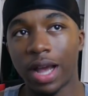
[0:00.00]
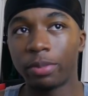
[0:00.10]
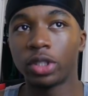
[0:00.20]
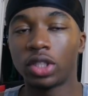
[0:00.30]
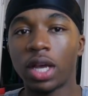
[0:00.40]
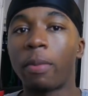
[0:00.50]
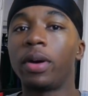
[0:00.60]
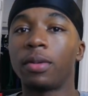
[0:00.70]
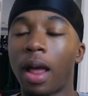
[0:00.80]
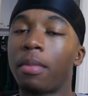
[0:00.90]
I'm
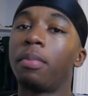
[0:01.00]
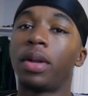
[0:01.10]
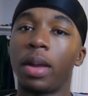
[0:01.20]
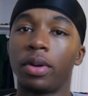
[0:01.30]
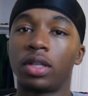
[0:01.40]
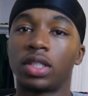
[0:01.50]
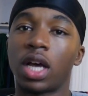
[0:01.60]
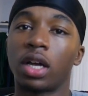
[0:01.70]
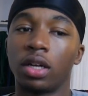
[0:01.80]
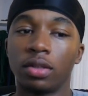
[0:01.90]
a blame it on
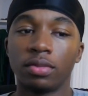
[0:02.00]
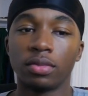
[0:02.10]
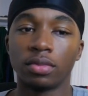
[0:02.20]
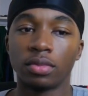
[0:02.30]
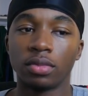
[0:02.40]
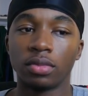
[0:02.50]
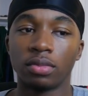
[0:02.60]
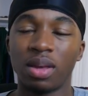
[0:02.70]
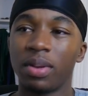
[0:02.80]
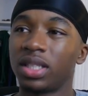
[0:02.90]
soccer.
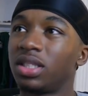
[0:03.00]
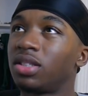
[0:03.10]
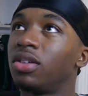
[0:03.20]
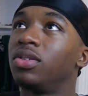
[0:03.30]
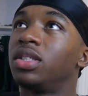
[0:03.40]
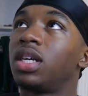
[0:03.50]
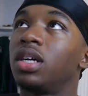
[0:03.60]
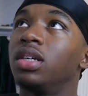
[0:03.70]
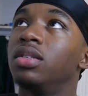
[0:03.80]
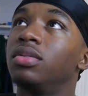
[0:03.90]
Maybe I should start doing soccer.